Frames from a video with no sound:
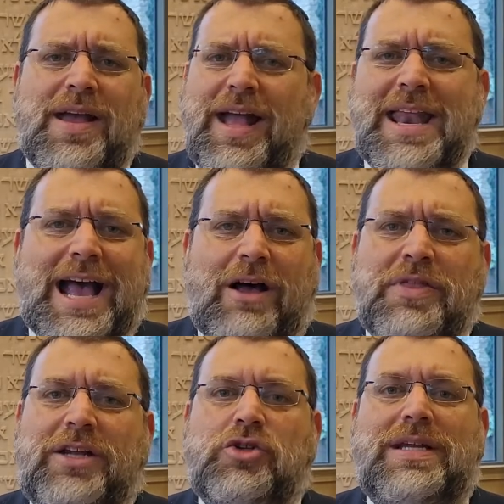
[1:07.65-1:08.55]
and how
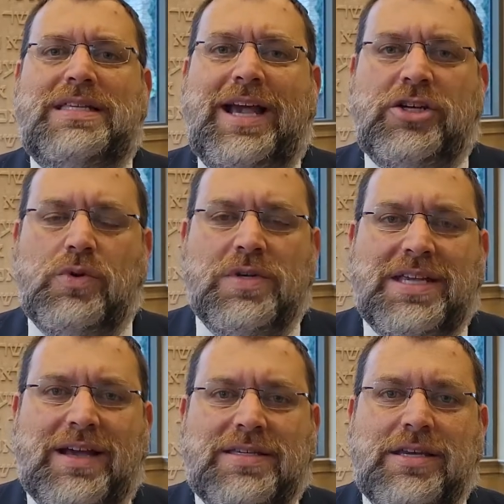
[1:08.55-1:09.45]
that transaction
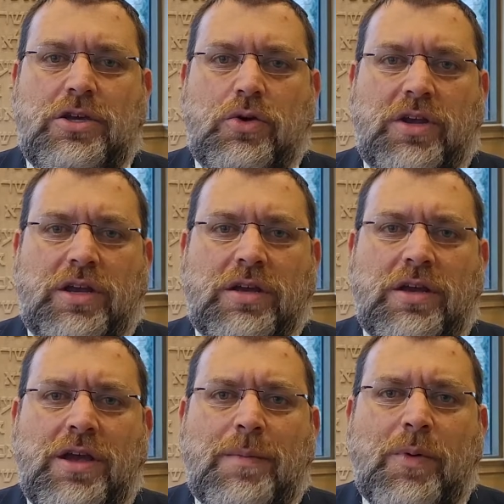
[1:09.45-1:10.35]
was executed.
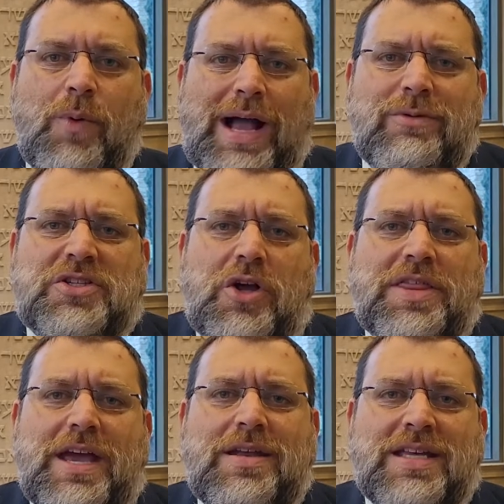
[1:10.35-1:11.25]
But why was all
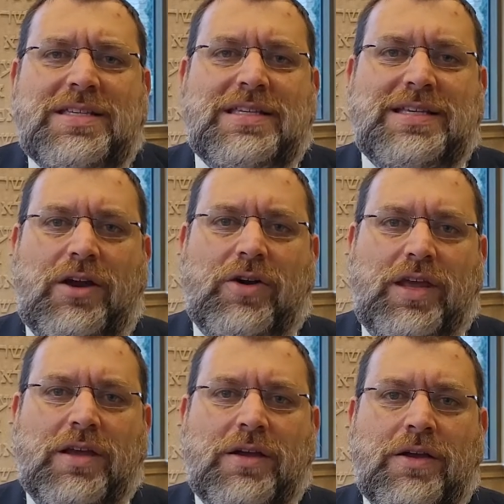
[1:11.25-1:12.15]
that necessary?